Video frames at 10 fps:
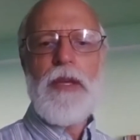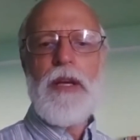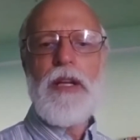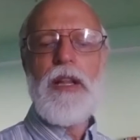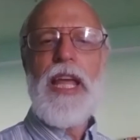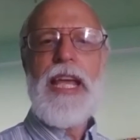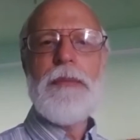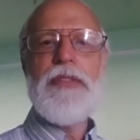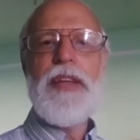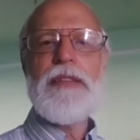
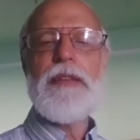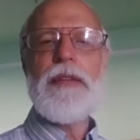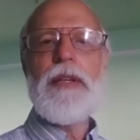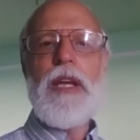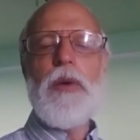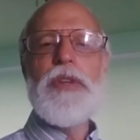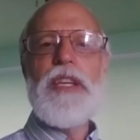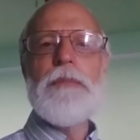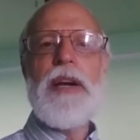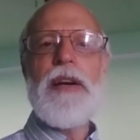claimed that when
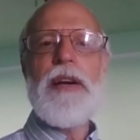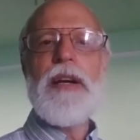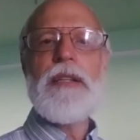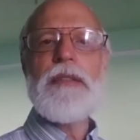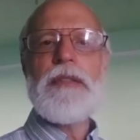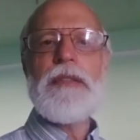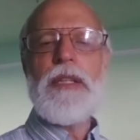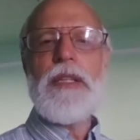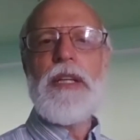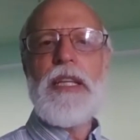the American
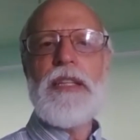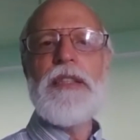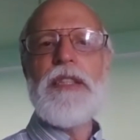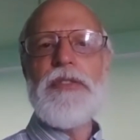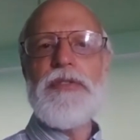Indians,